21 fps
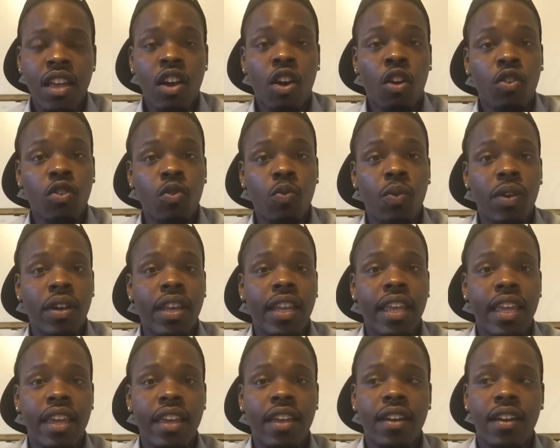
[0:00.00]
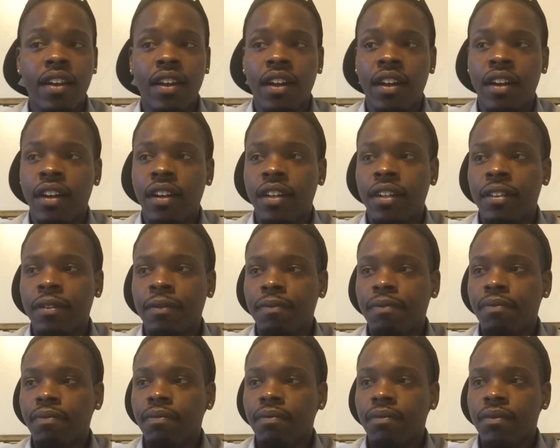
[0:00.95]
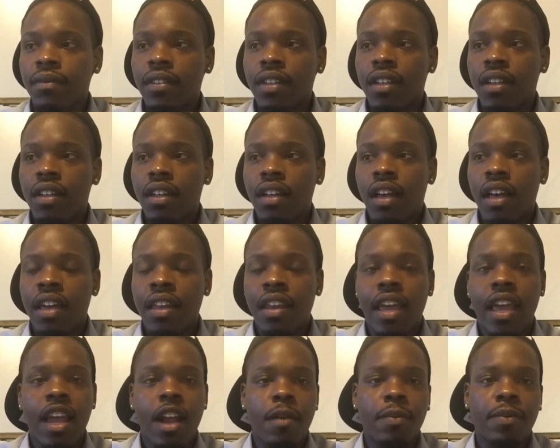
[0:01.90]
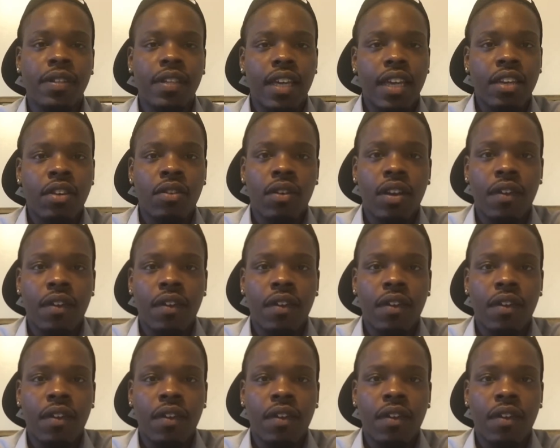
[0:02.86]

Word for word: Or you wouldn't hear an Arab saying,